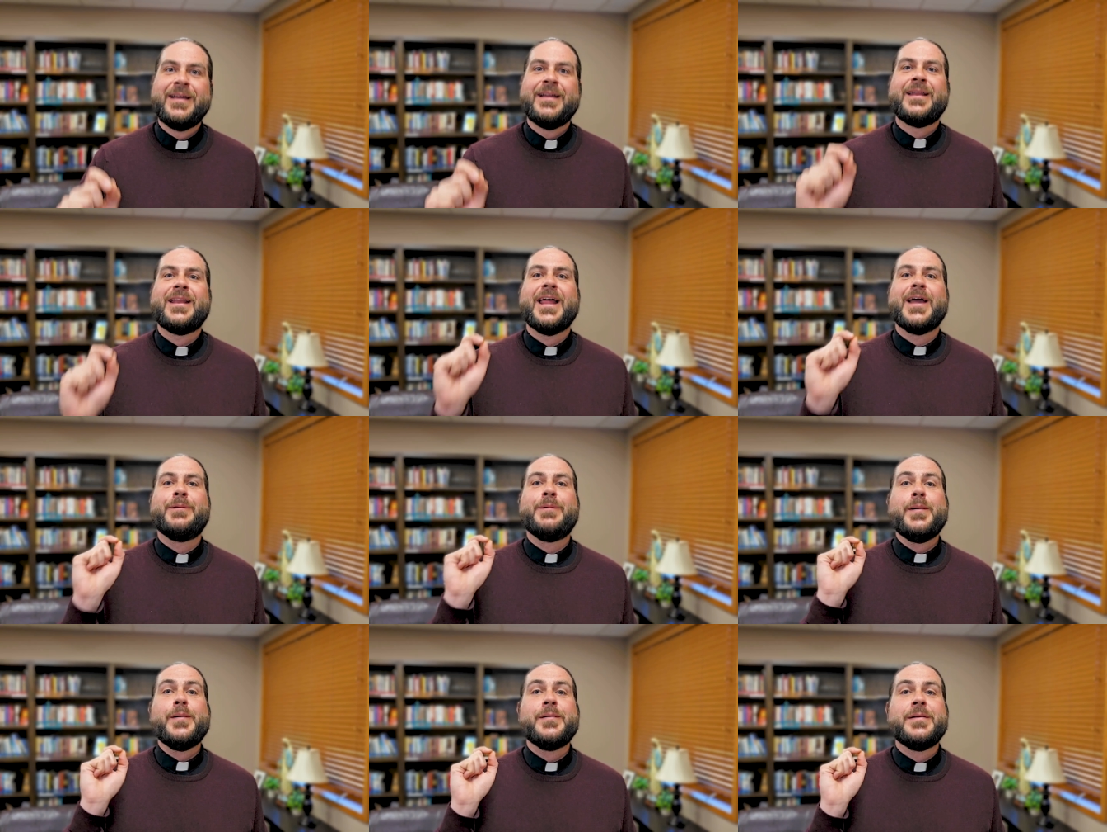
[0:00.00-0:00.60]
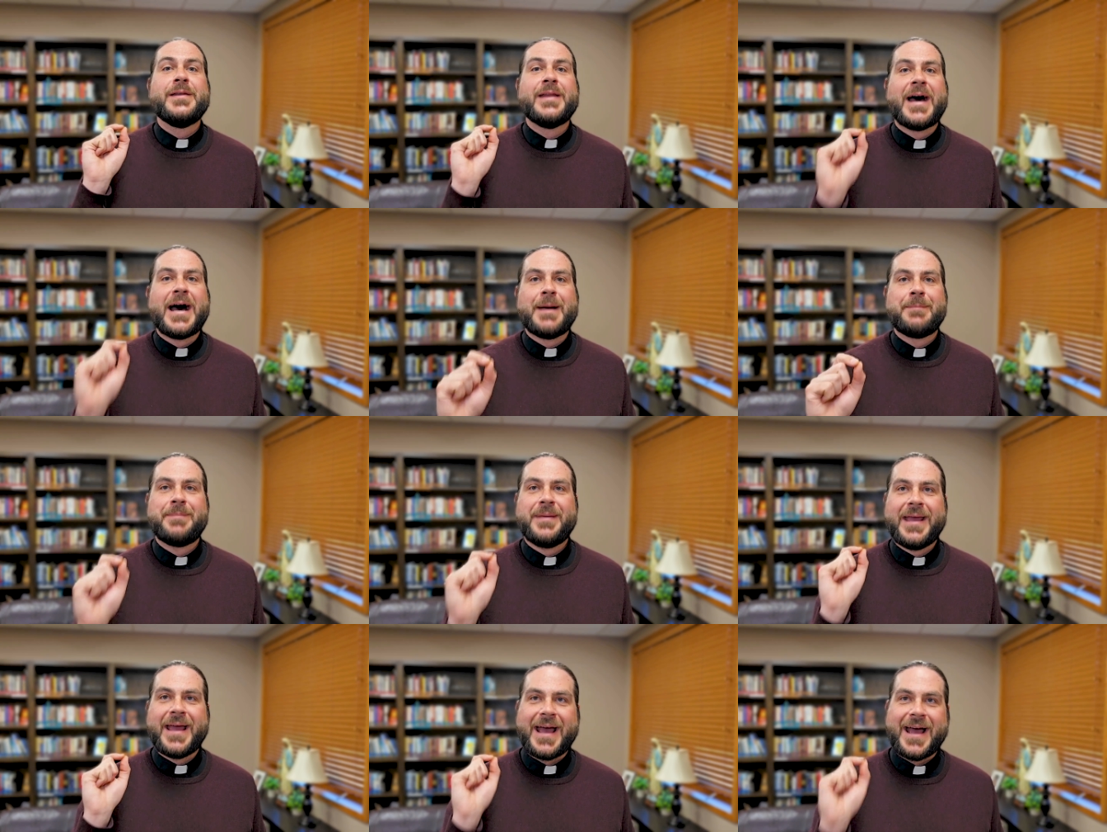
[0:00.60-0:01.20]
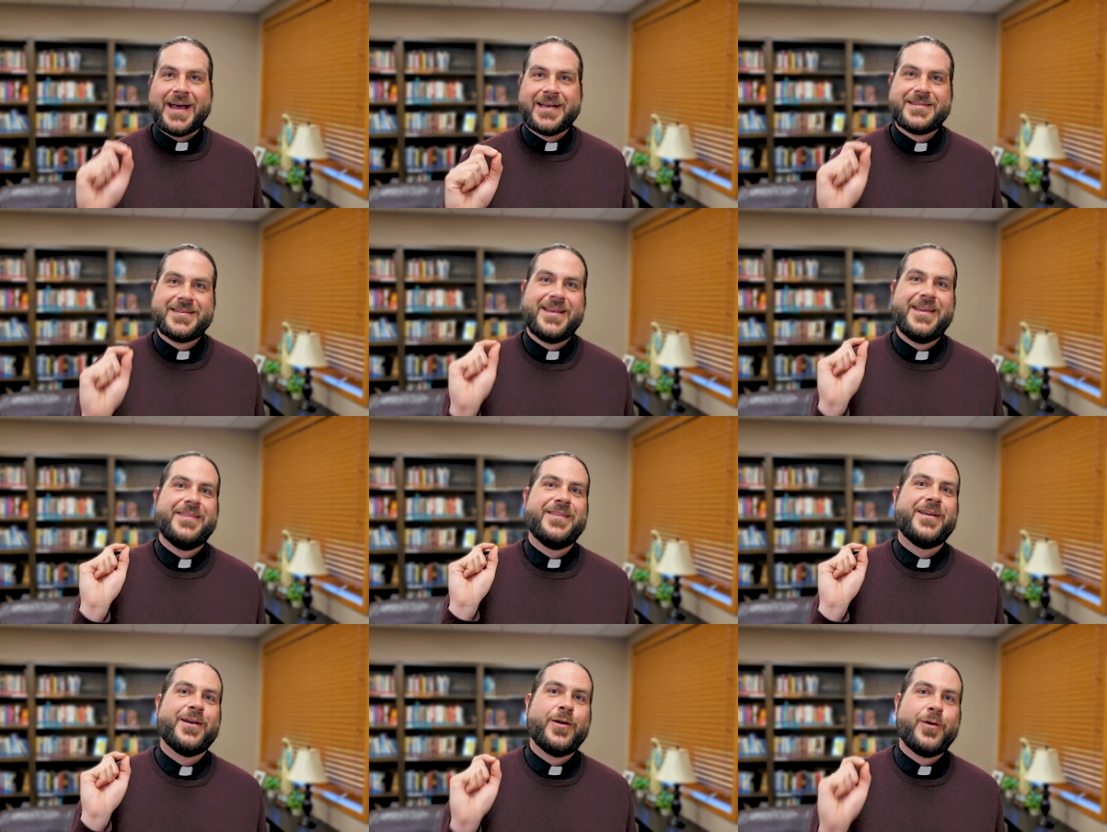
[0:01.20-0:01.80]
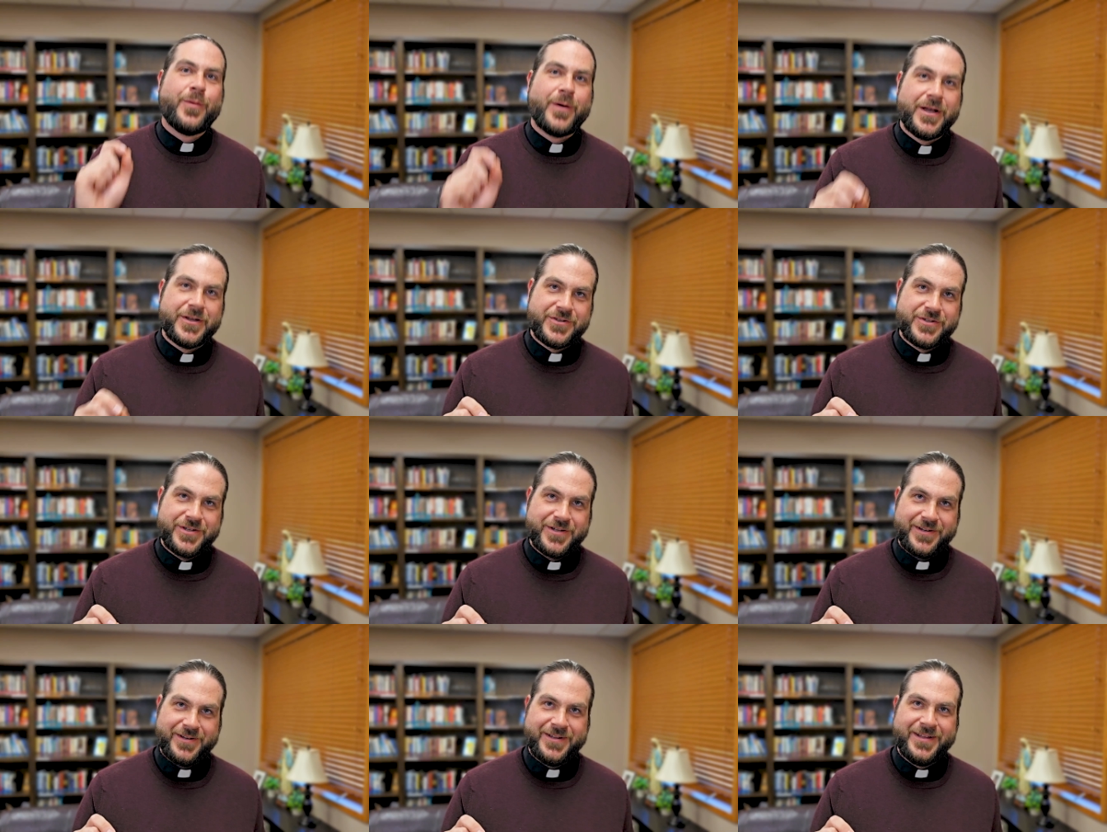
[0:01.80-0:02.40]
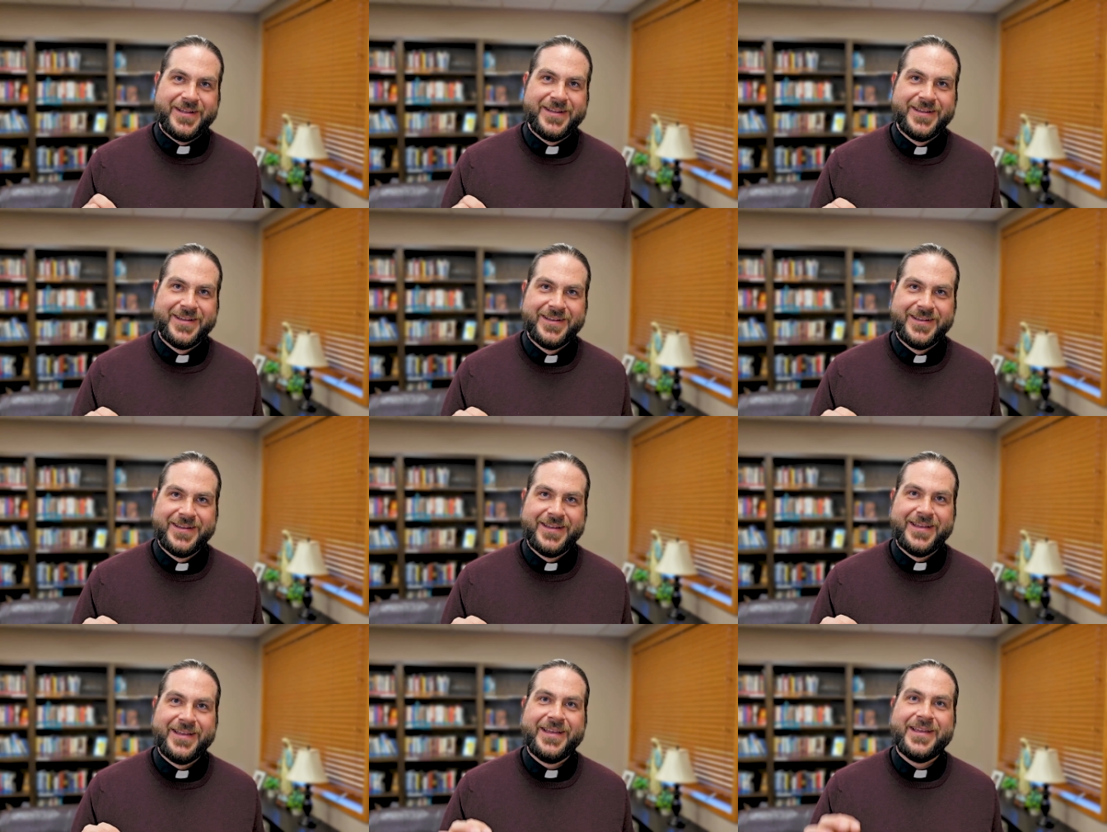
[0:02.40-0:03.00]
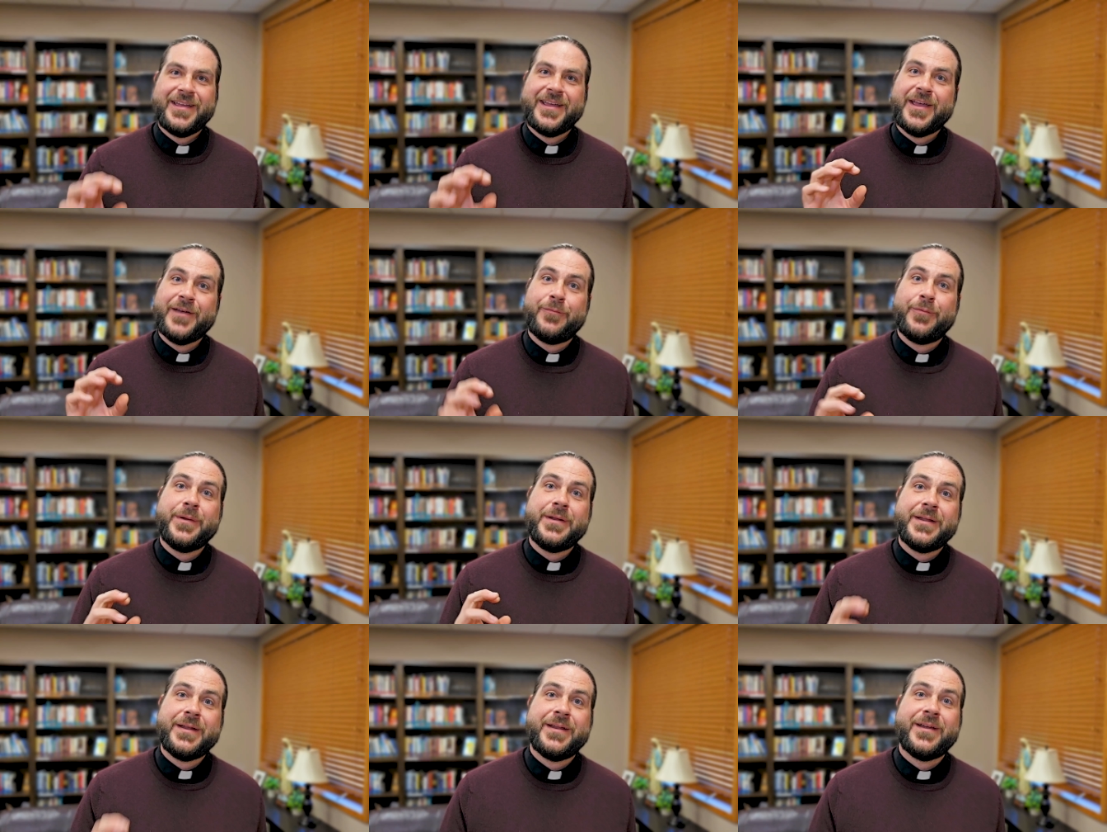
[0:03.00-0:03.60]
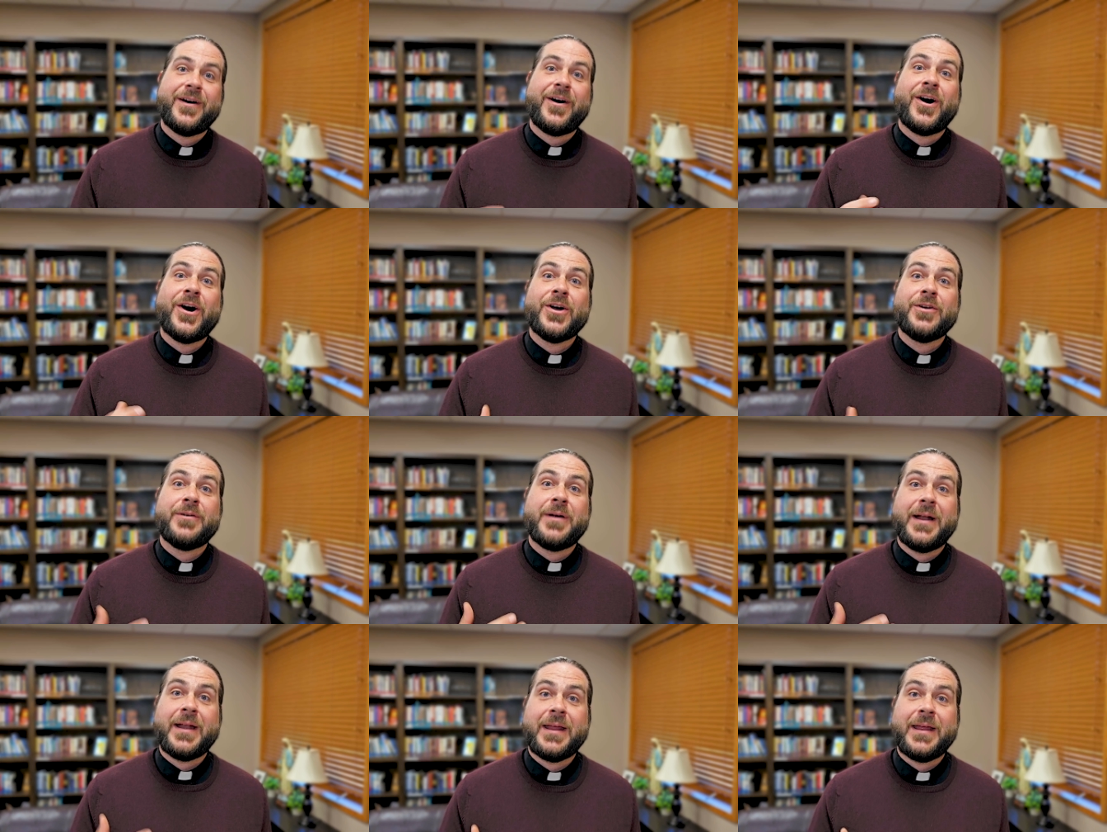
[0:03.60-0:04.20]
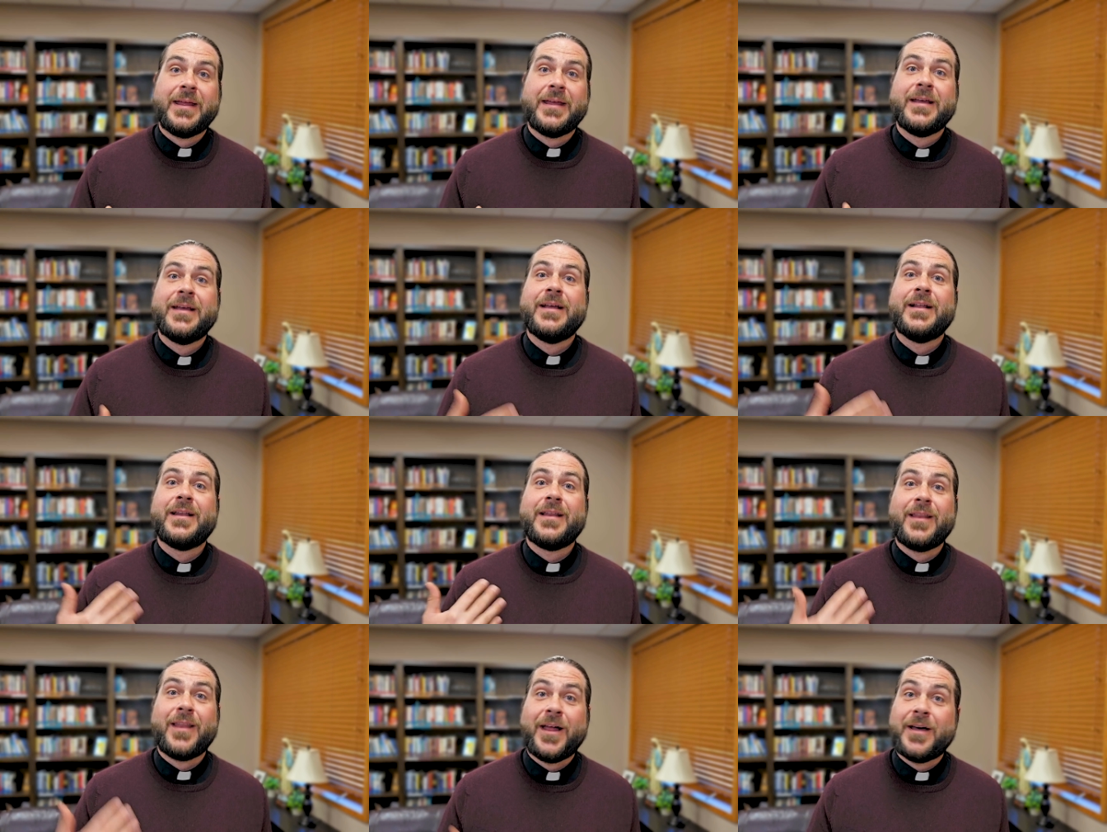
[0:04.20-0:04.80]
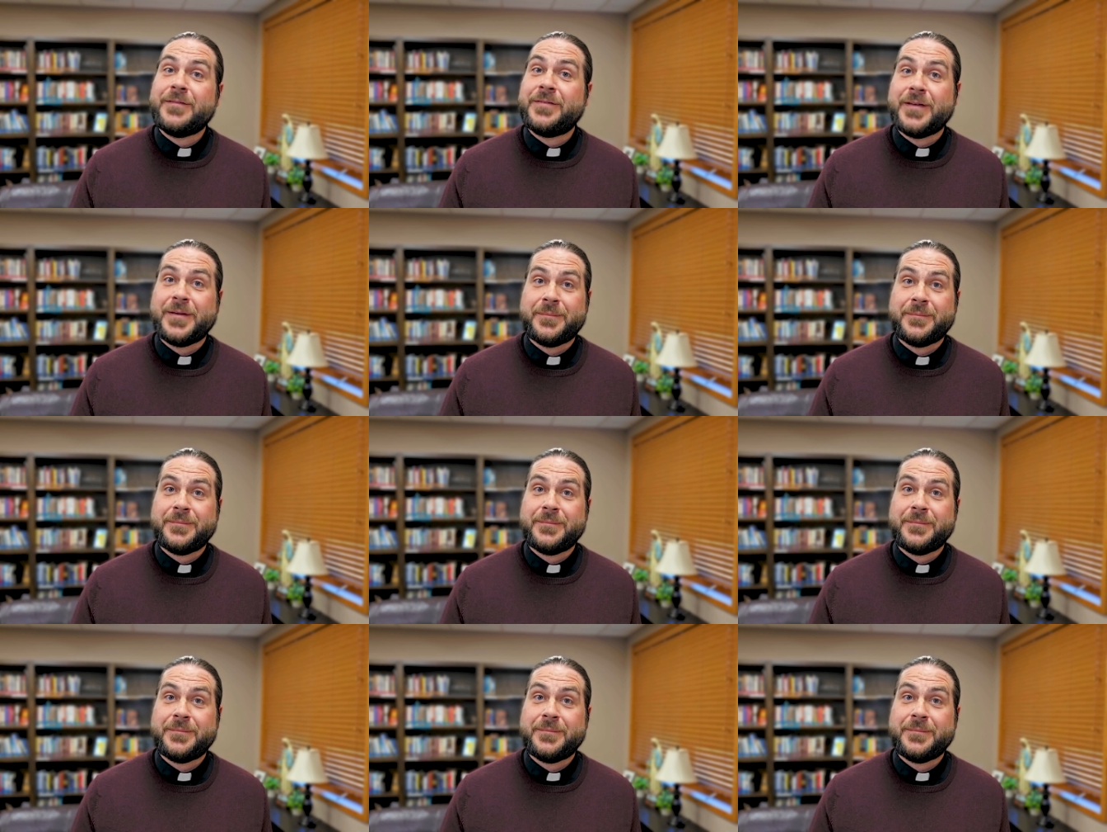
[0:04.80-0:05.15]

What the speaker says: Like, we would not be asking the question if we didn't already love him.